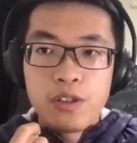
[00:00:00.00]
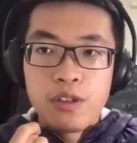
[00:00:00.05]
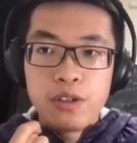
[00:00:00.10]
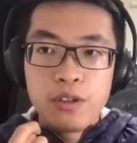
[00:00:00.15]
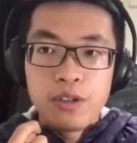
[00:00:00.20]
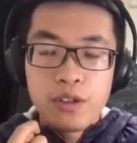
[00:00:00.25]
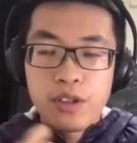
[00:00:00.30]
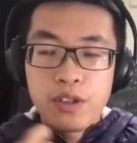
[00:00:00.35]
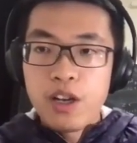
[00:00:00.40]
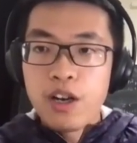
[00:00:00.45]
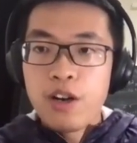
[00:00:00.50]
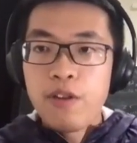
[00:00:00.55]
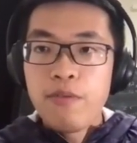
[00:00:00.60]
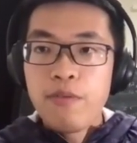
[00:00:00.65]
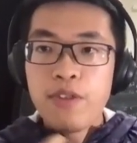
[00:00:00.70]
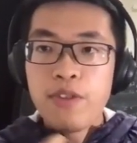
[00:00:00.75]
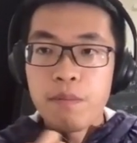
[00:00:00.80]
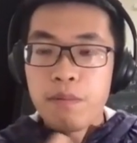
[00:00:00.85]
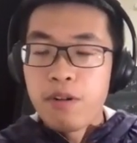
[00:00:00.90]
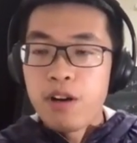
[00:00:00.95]
solve
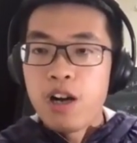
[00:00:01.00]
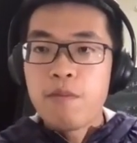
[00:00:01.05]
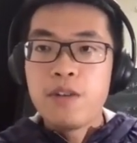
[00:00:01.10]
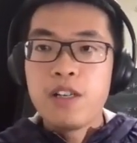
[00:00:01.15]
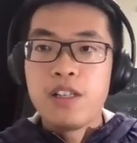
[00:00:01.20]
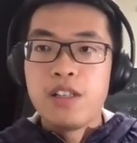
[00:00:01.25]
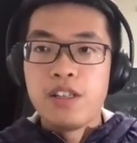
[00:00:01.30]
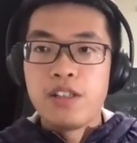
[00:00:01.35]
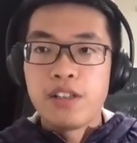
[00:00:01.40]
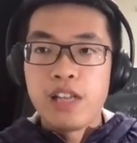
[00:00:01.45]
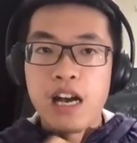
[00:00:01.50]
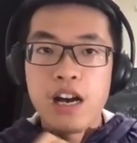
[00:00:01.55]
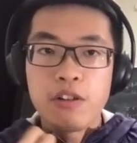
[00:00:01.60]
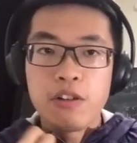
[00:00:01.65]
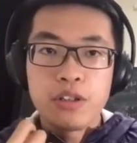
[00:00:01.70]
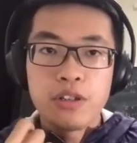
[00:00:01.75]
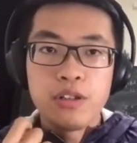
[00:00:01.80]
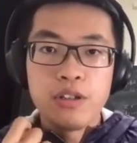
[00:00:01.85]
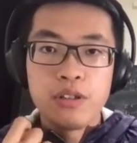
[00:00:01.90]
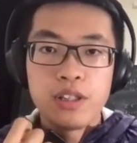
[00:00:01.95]
the problem is how
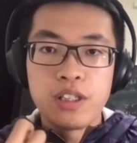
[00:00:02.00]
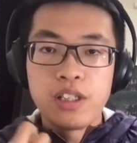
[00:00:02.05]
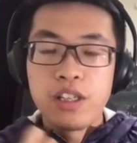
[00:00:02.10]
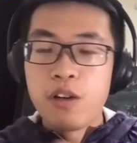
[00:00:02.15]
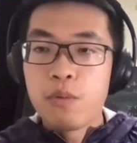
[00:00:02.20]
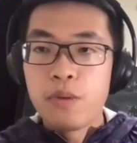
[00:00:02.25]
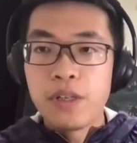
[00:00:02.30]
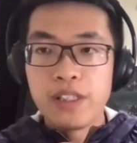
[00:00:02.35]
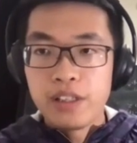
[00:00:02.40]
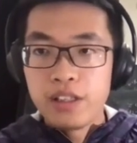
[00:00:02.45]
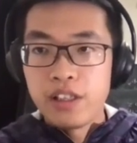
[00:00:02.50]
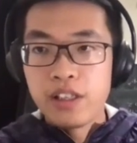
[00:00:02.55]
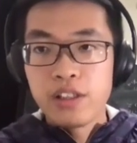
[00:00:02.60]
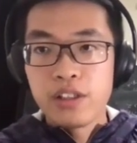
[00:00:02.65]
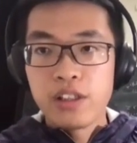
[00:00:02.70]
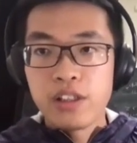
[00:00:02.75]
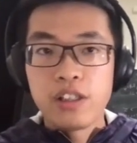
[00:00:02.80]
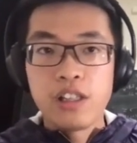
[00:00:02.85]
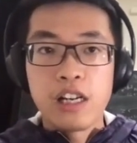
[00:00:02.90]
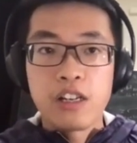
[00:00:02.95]
to deal with this
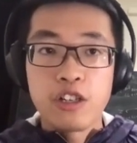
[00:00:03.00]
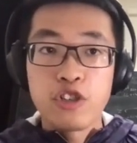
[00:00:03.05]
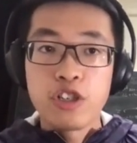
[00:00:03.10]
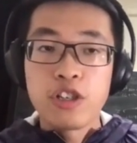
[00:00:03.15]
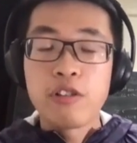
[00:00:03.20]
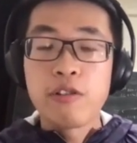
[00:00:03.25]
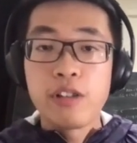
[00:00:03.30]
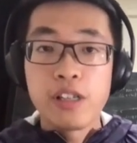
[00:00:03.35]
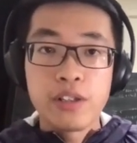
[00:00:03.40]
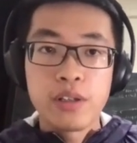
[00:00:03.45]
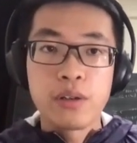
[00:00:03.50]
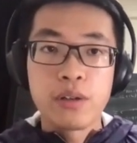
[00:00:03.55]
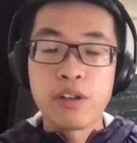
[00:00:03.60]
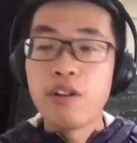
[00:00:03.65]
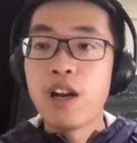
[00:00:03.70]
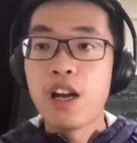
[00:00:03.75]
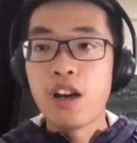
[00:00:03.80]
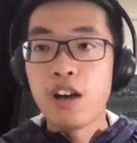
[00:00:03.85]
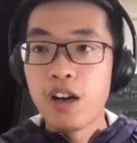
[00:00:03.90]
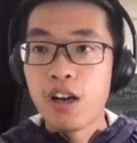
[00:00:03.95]
like a generalized
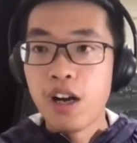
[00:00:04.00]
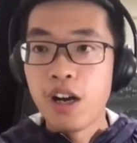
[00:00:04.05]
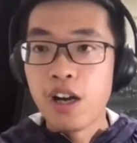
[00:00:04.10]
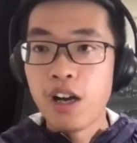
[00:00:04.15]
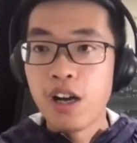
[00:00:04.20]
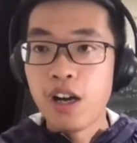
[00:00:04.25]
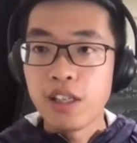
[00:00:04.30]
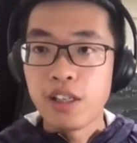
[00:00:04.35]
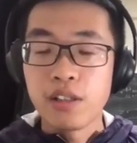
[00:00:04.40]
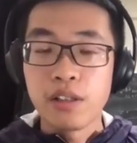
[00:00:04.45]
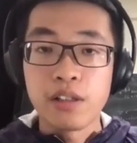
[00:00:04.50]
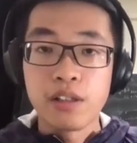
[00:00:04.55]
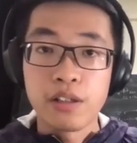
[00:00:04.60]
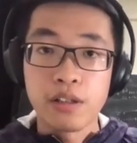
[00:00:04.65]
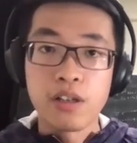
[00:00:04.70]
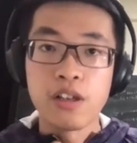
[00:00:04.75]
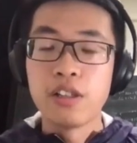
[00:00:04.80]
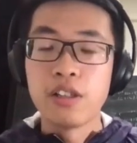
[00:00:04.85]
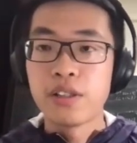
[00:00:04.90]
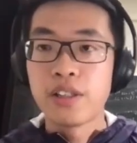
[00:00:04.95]
QA ansatz
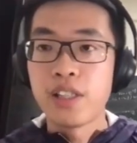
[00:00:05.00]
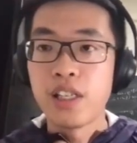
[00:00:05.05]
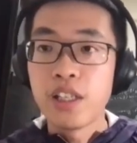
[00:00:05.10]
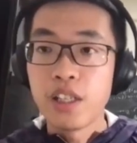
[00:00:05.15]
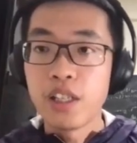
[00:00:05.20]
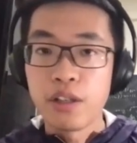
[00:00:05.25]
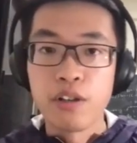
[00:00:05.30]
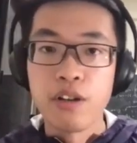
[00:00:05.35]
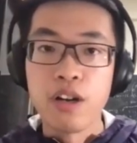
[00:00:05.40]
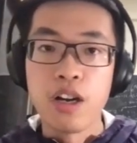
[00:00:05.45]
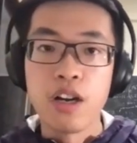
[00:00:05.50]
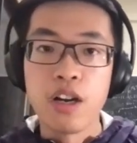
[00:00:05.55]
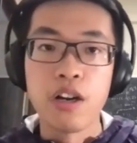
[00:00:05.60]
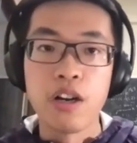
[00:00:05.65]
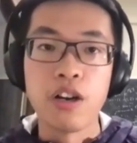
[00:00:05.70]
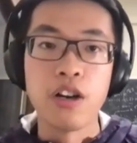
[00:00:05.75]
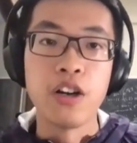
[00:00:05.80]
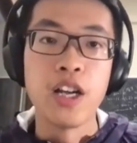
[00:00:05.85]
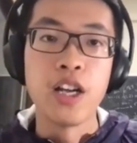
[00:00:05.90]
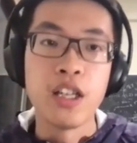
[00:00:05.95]
called CD
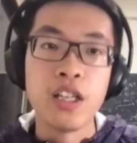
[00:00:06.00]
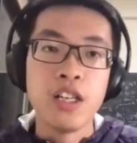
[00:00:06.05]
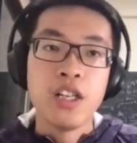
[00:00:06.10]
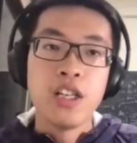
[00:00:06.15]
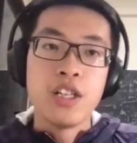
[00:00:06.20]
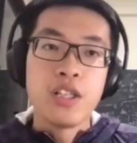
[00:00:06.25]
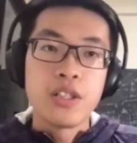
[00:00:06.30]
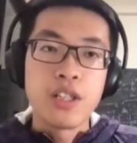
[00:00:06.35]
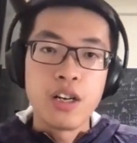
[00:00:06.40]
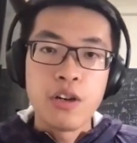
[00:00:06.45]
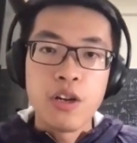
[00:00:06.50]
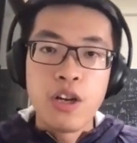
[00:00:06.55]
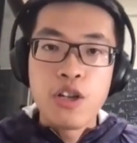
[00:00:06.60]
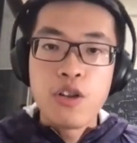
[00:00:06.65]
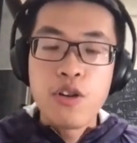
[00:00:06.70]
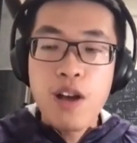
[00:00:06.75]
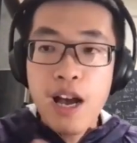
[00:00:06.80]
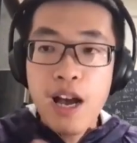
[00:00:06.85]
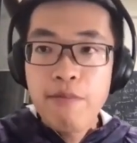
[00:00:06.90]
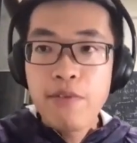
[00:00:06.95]
QAOA. So
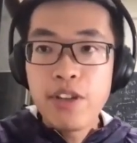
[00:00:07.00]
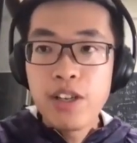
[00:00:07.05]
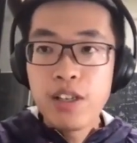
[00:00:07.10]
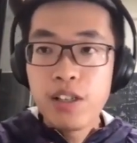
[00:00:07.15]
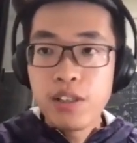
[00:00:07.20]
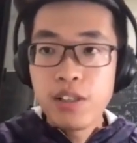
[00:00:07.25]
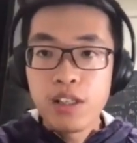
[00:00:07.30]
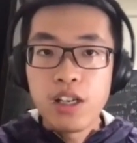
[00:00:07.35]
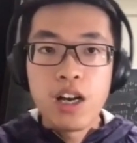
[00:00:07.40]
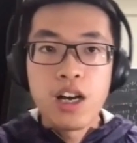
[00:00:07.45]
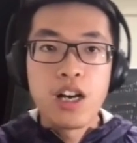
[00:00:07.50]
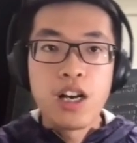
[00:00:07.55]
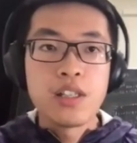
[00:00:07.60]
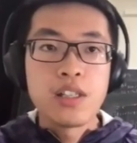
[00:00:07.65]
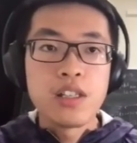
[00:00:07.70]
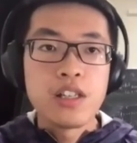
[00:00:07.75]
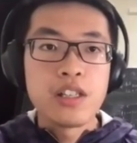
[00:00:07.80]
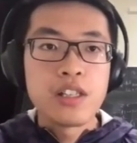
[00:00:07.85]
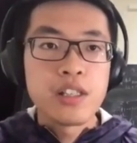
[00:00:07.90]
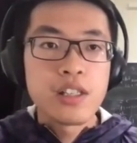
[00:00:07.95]
you have this
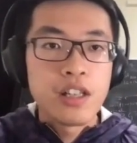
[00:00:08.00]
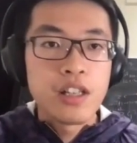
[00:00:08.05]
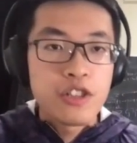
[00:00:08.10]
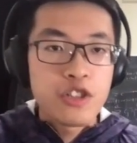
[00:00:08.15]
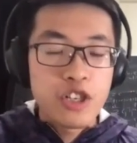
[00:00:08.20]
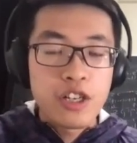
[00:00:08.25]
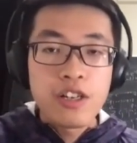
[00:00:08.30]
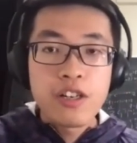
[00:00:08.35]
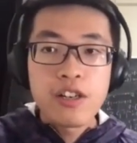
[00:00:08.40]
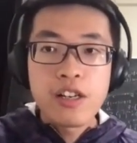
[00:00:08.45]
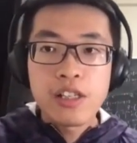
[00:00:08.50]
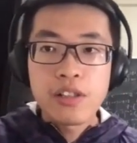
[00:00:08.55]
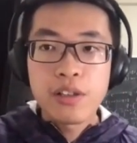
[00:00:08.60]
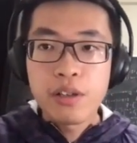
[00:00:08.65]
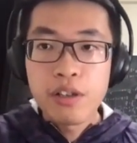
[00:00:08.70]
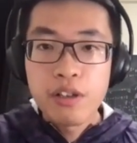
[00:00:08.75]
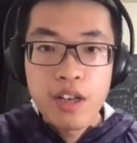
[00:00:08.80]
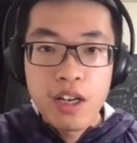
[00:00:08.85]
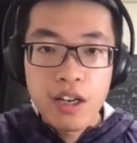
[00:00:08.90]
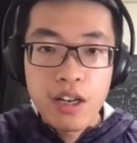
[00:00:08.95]
generalized
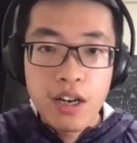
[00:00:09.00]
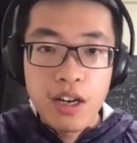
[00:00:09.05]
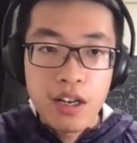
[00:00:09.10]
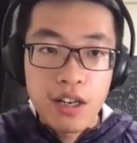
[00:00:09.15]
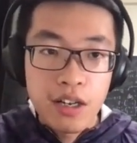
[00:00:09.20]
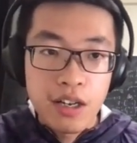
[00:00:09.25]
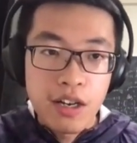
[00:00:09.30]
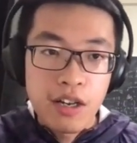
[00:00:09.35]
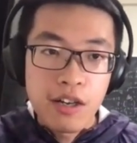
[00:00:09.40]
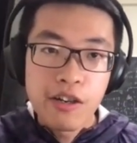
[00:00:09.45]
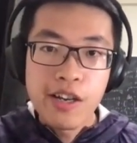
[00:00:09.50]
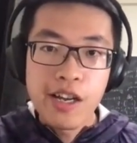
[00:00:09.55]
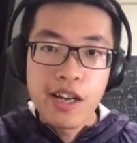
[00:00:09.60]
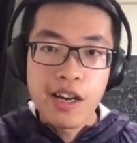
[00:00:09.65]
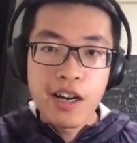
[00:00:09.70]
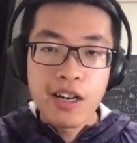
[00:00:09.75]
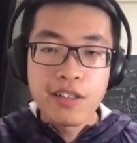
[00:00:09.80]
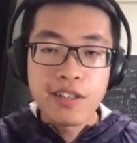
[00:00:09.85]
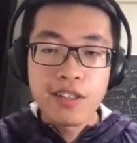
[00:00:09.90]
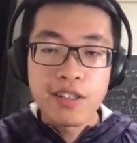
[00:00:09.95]
QAOA
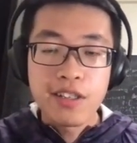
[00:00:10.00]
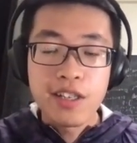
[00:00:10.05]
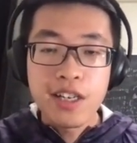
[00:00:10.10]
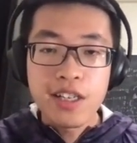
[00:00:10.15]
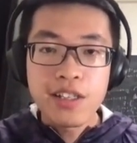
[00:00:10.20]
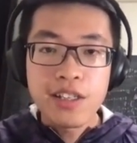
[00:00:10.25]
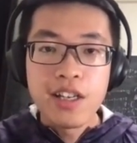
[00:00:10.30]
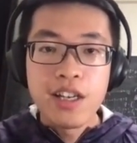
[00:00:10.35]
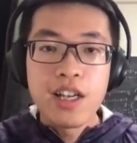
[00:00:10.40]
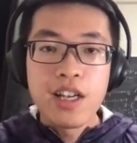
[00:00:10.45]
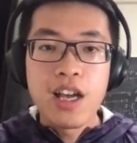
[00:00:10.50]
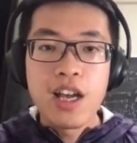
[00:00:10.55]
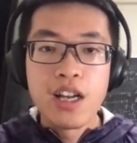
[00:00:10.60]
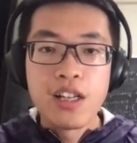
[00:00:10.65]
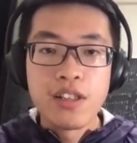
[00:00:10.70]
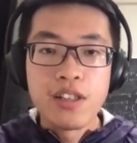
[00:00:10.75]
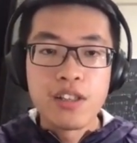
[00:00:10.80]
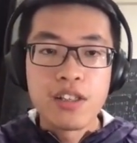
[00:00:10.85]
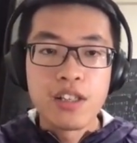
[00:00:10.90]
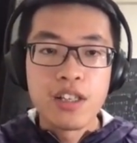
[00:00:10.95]
ansatz,
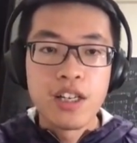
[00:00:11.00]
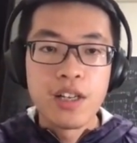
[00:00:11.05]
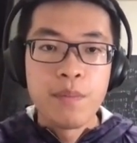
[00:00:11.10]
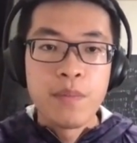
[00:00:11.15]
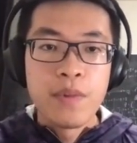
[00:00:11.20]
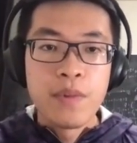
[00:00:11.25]
and the